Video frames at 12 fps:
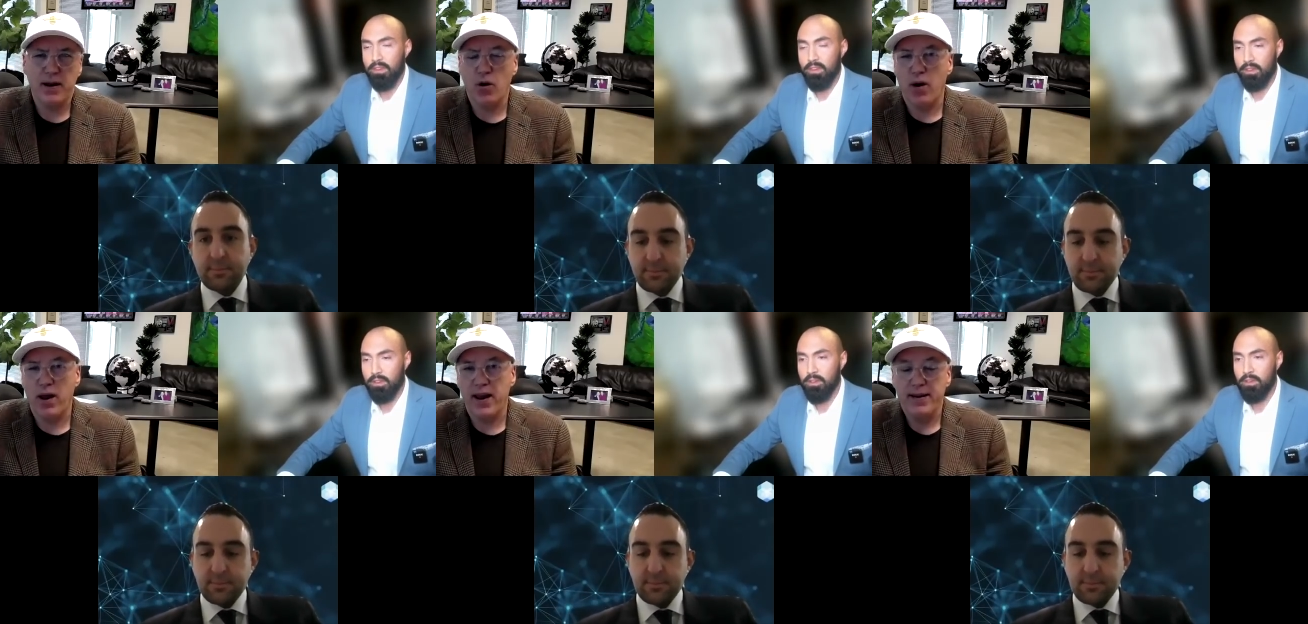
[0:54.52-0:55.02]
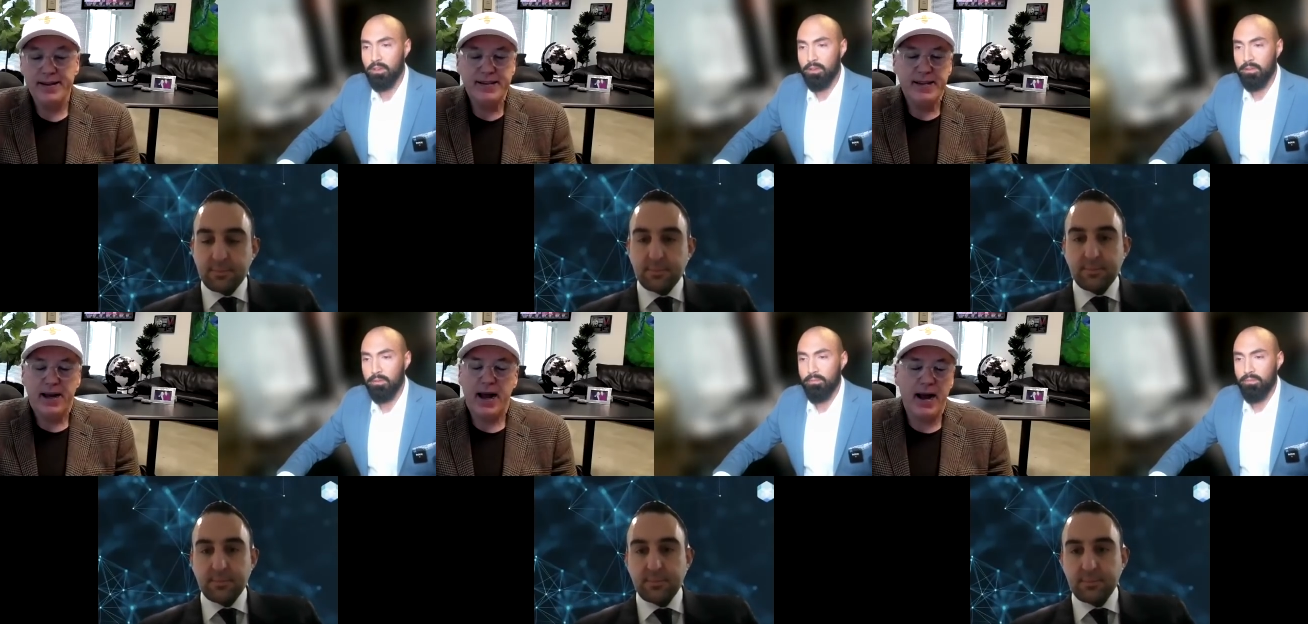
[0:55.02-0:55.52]
Speaker 1: annoying
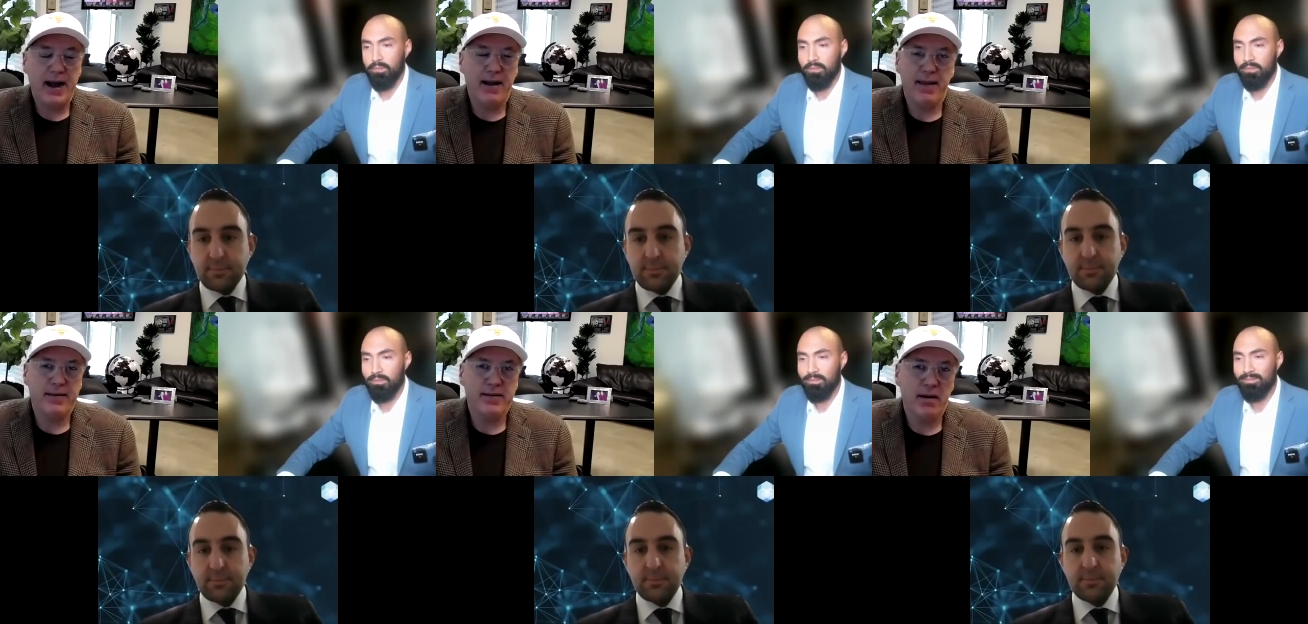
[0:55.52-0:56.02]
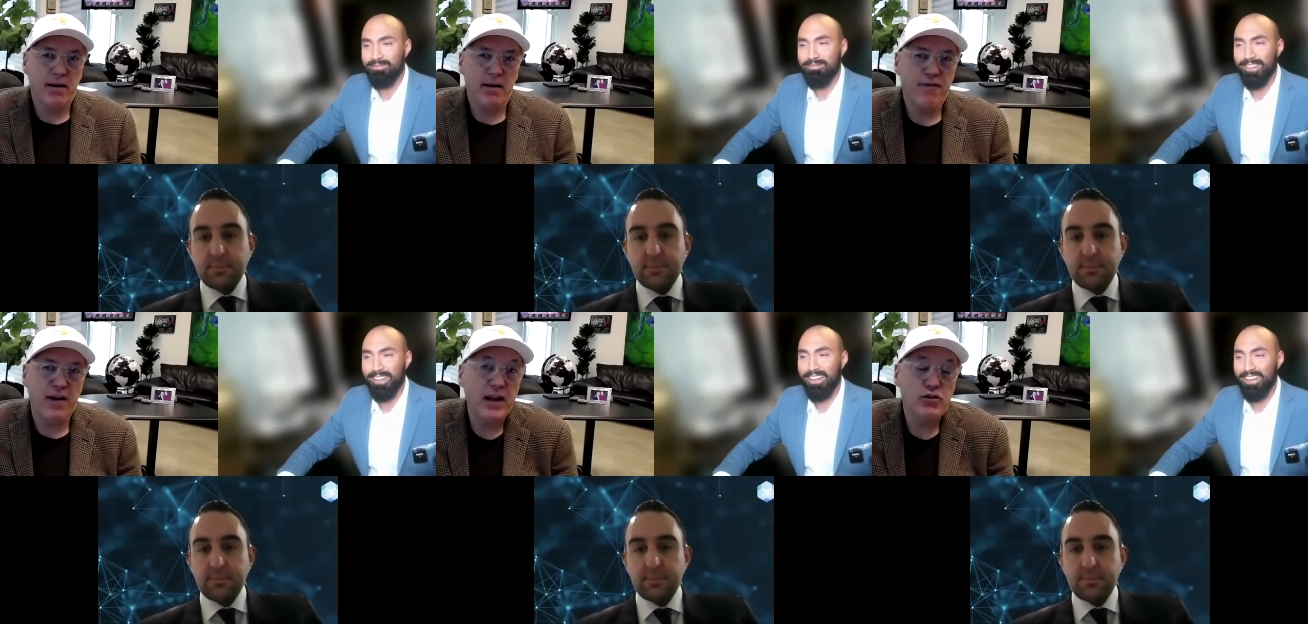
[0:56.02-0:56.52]
that
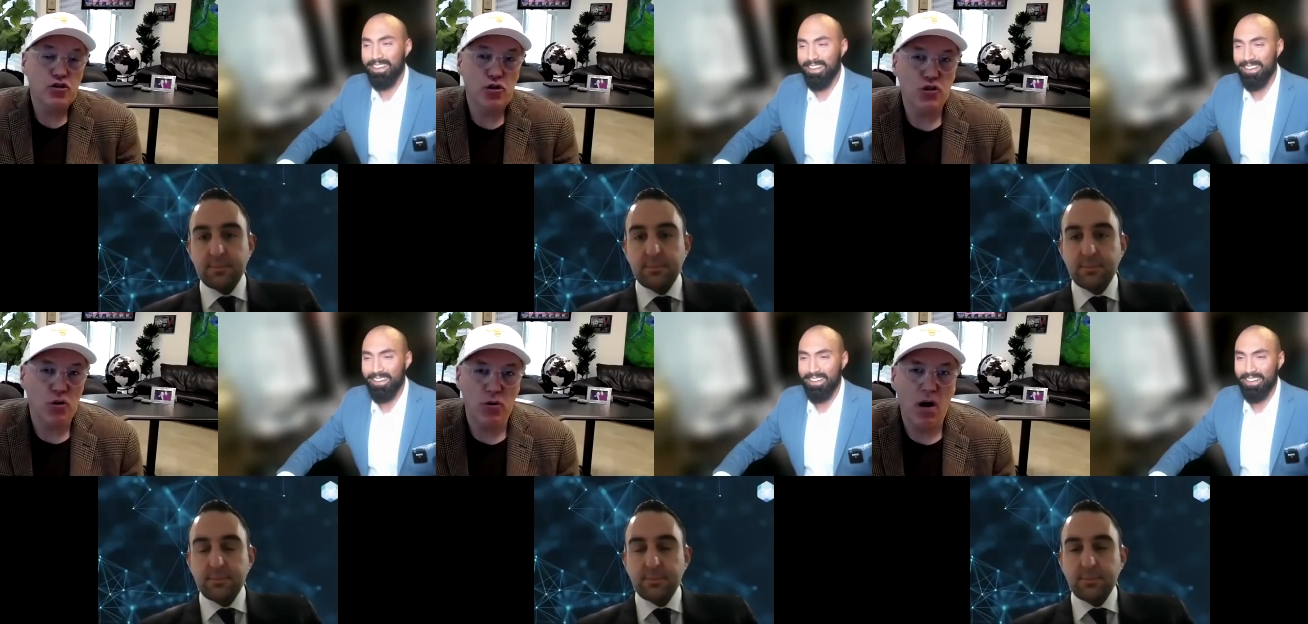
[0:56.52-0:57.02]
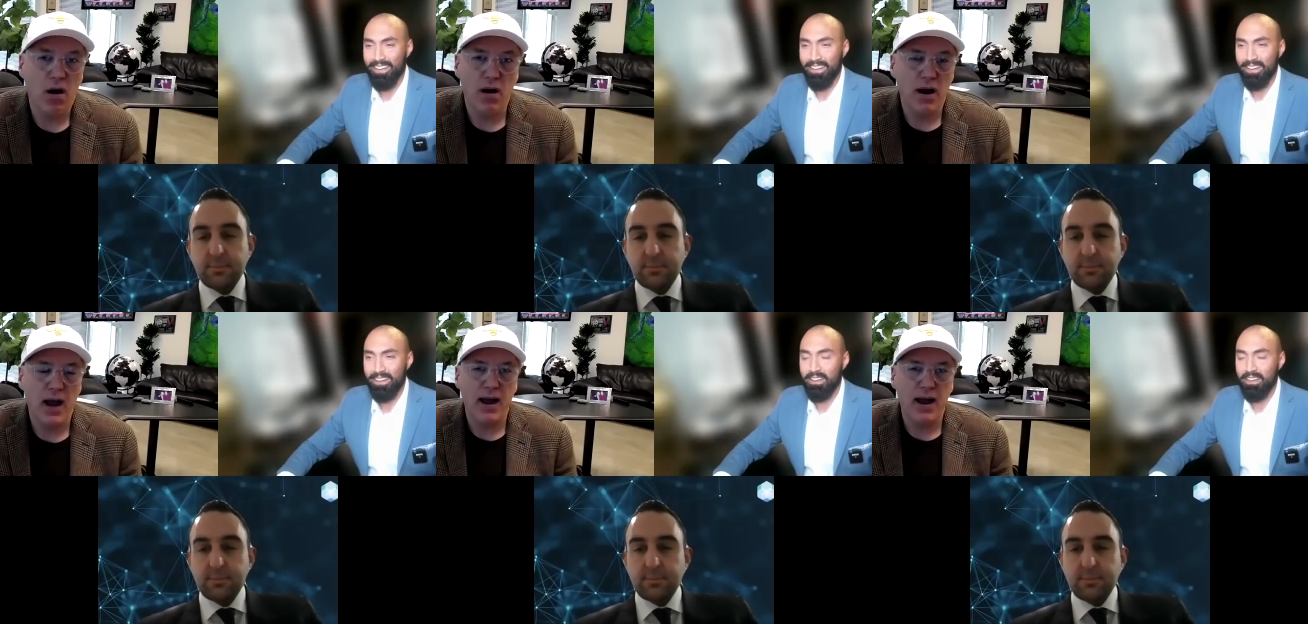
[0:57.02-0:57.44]
our financials took so long.